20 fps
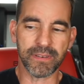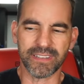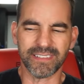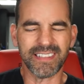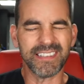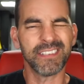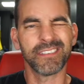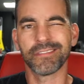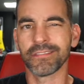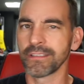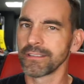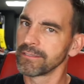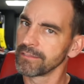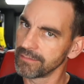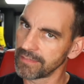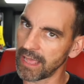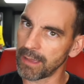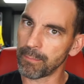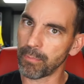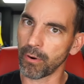At least
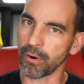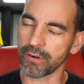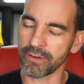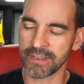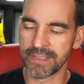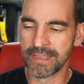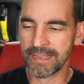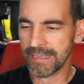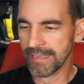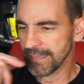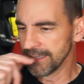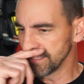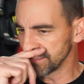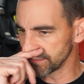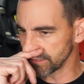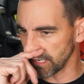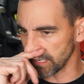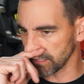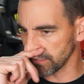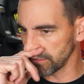that part is
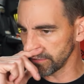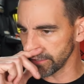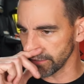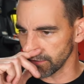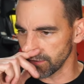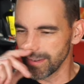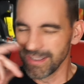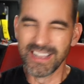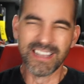not clear.